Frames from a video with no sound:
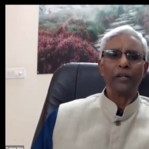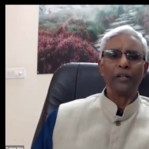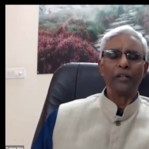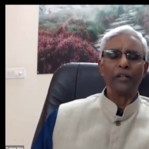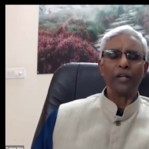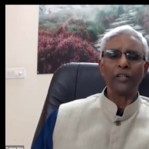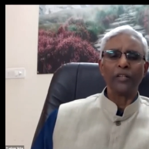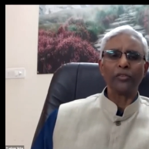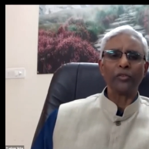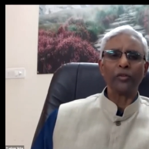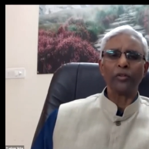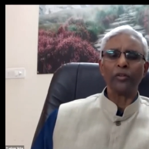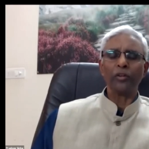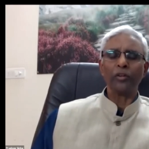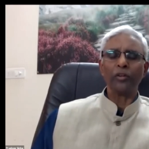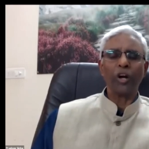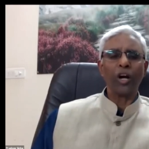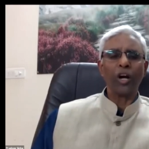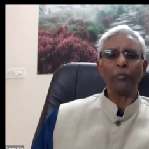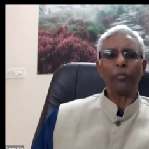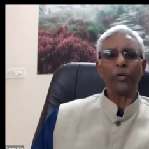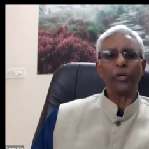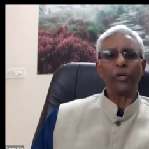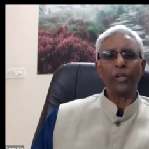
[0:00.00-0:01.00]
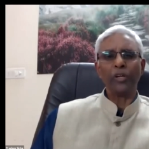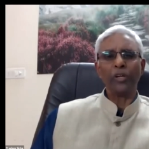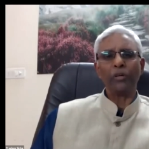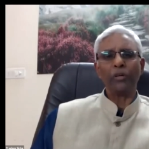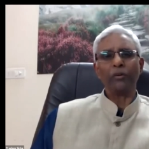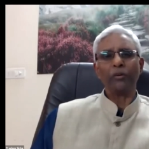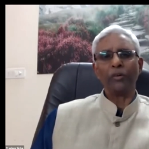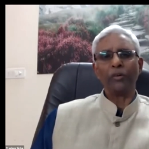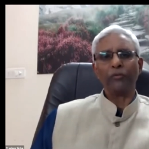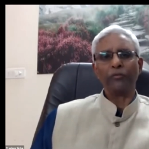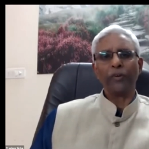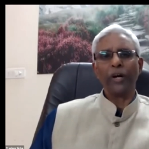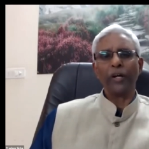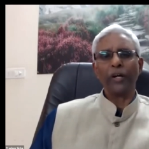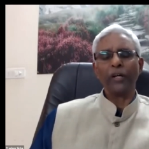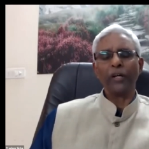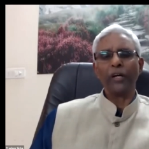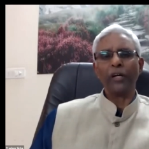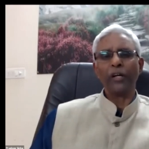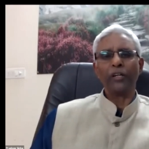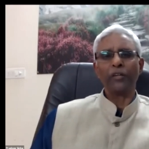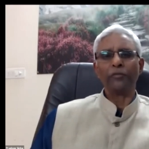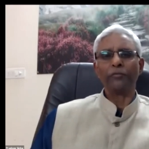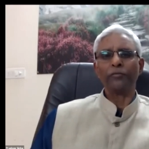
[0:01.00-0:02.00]
They should not be
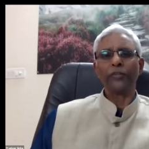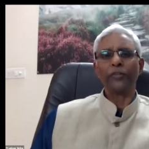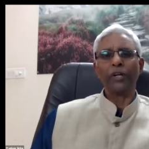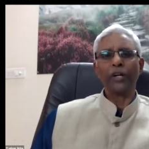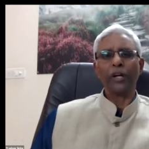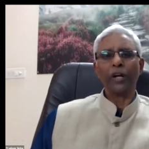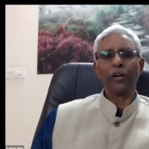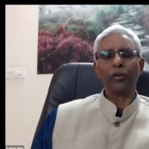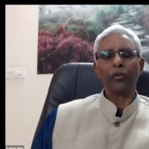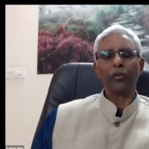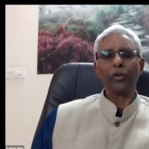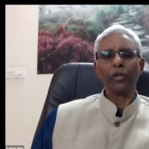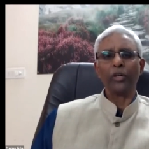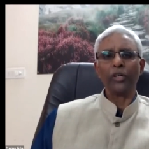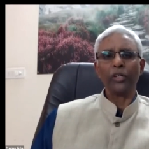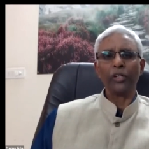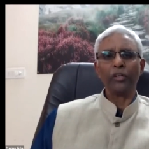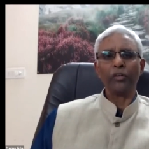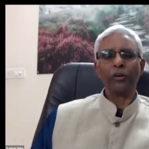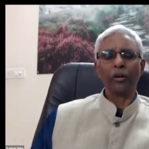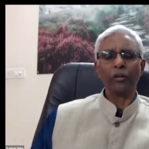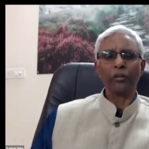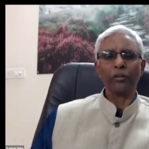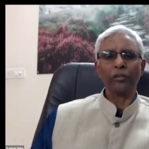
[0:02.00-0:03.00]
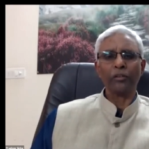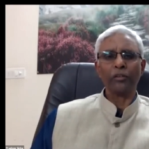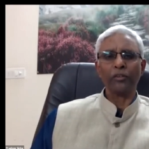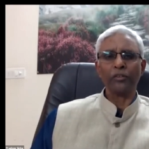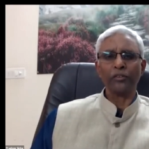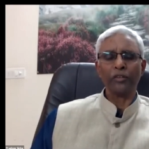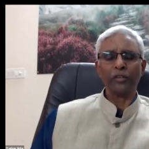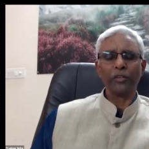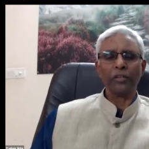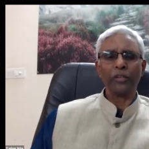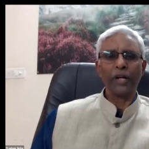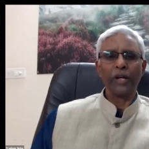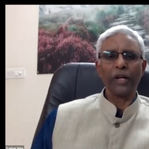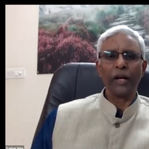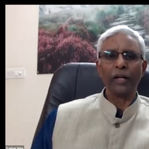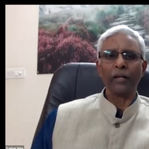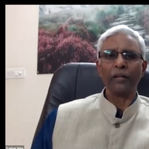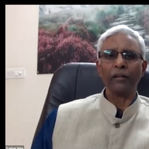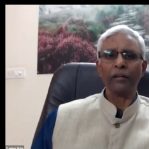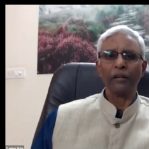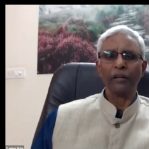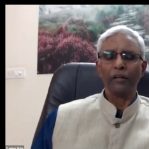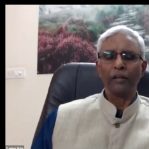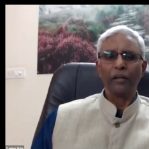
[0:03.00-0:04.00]
funded if there are only doctors in
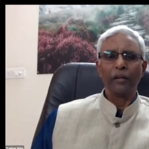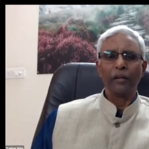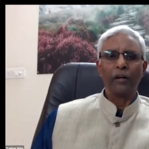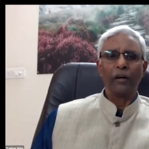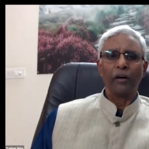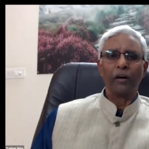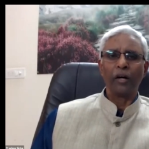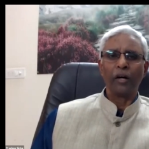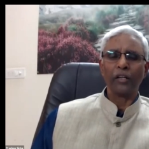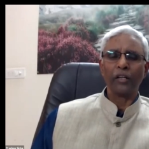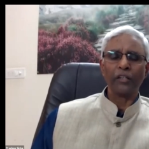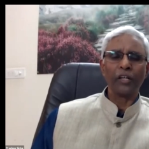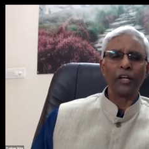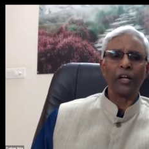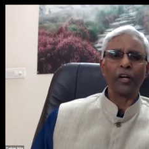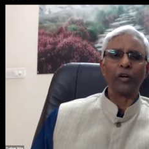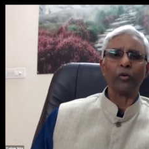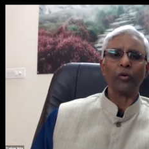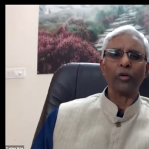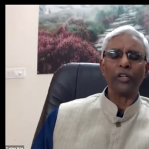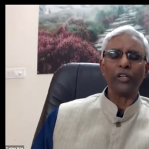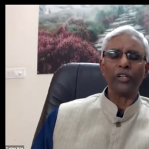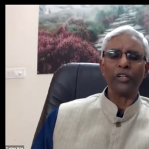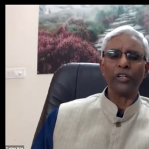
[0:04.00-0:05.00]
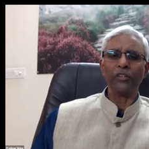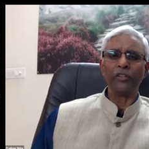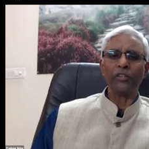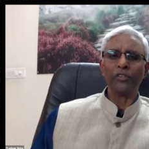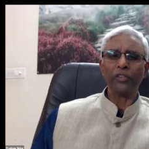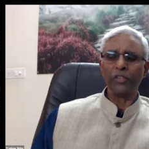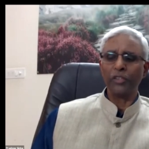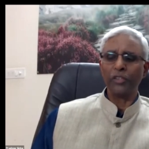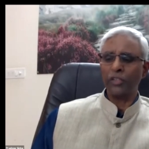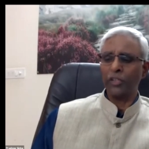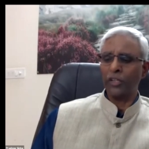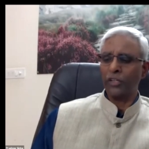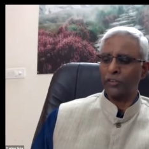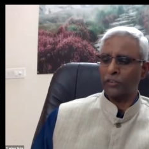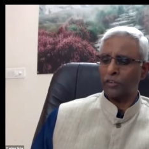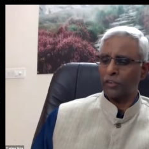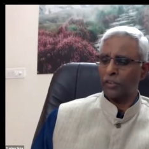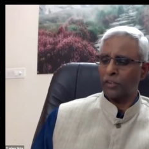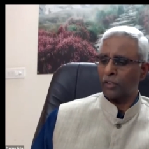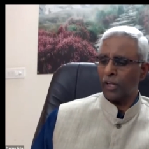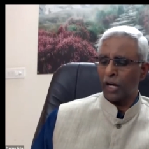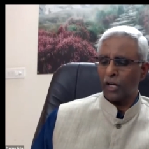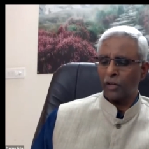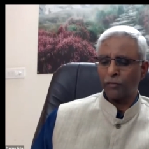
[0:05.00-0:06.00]
that or there are only engineers
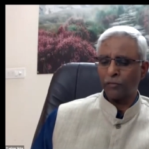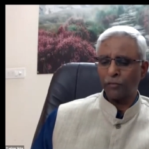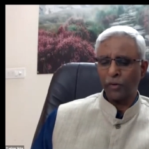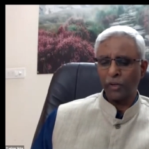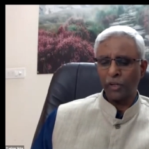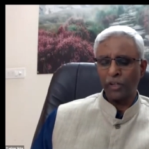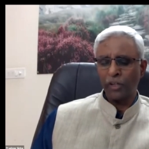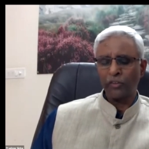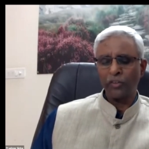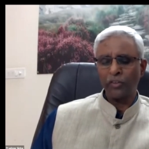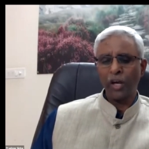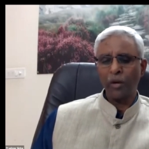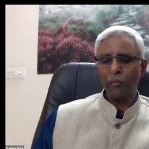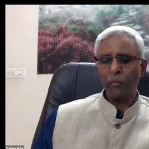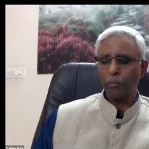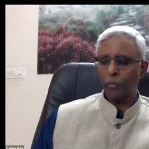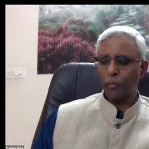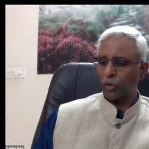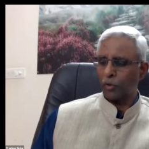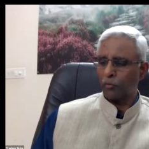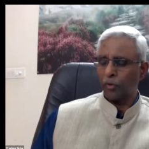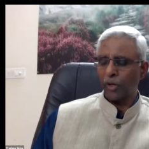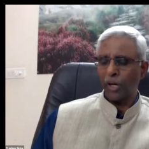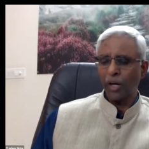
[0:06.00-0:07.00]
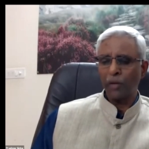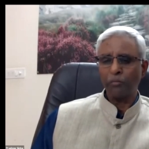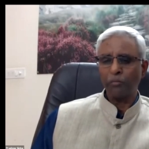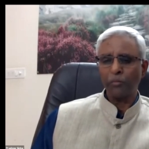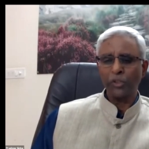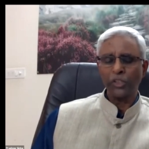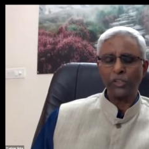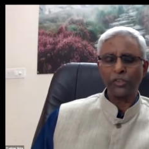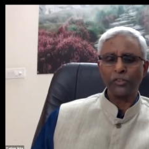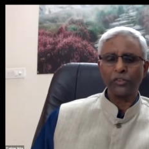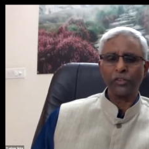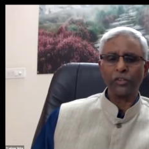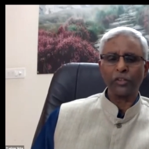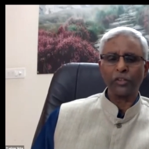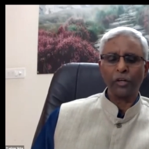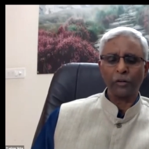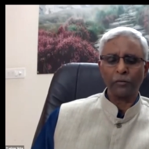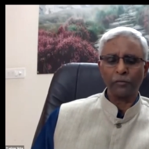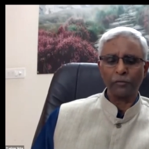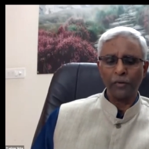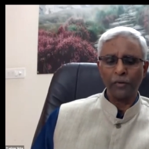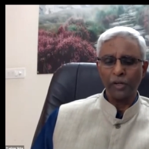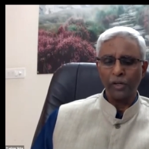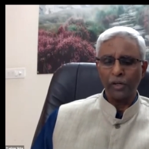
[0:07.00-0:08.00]
in that. For example, we have Ministry
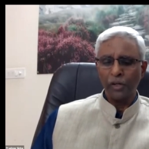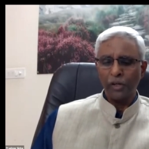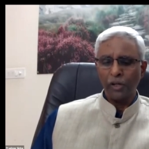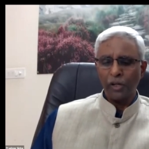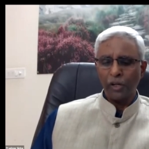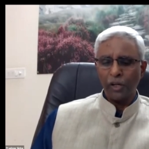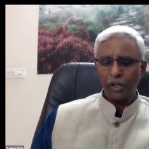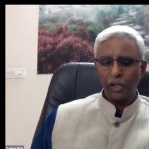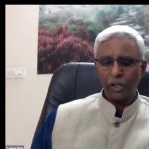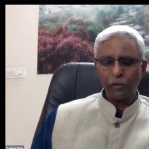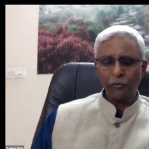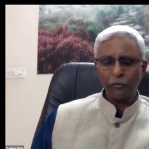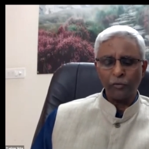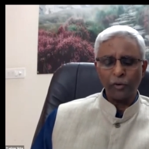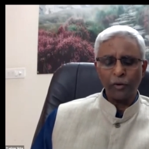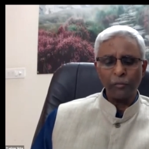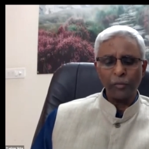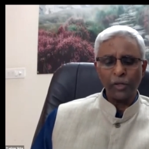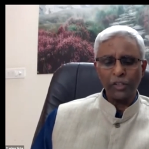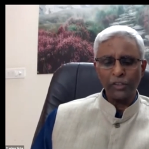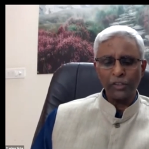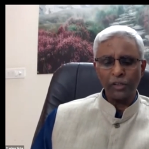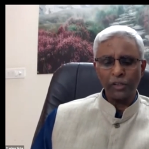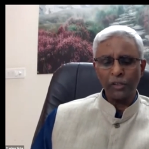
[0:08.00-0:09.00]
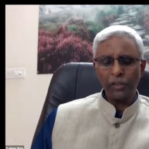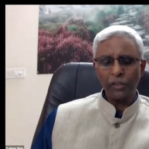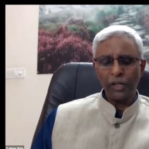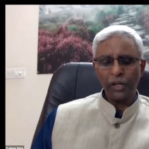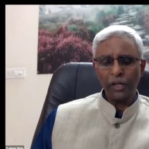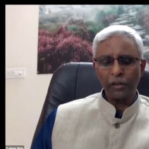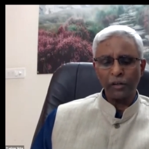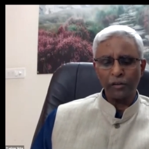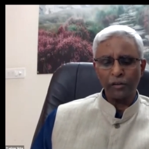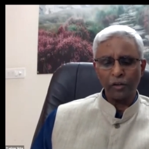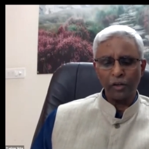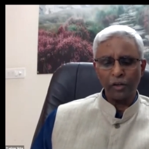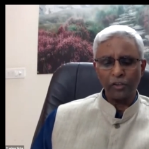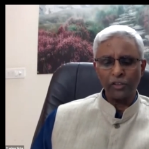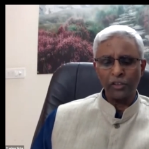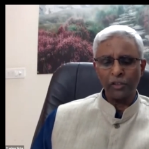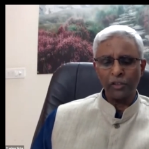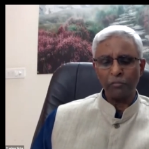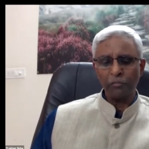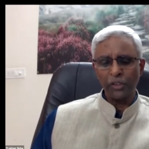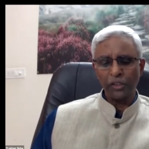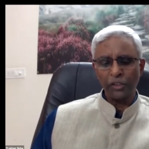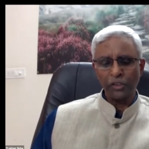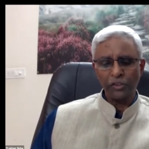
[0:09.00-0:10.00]
of Information
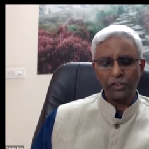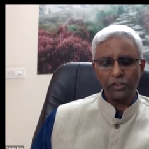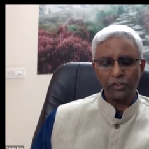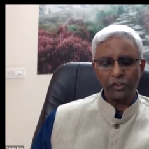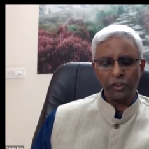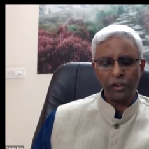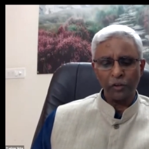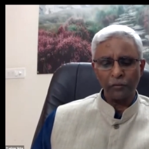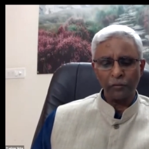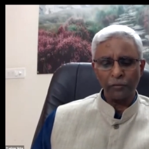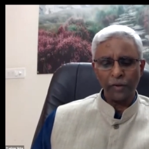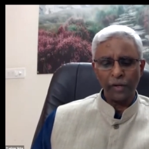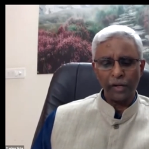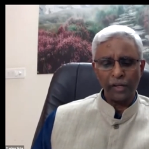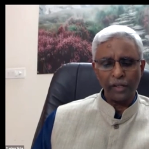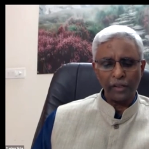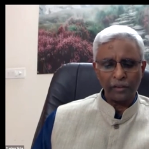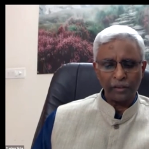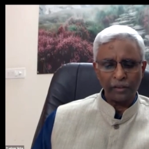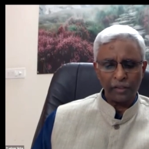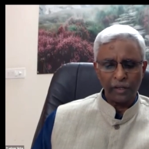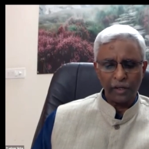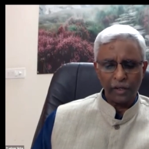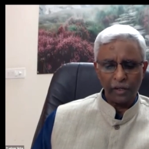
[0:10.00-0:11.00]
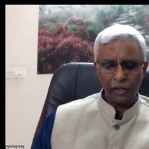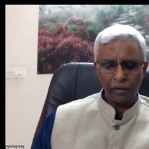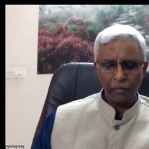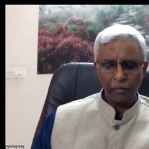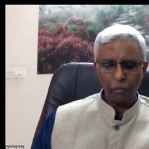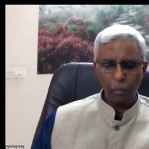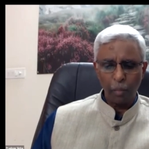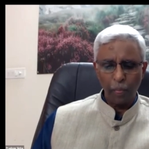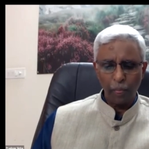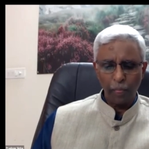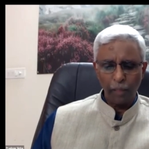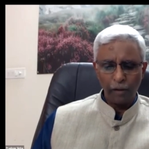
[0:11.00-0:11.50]
Technology, Ministry of Healthcare.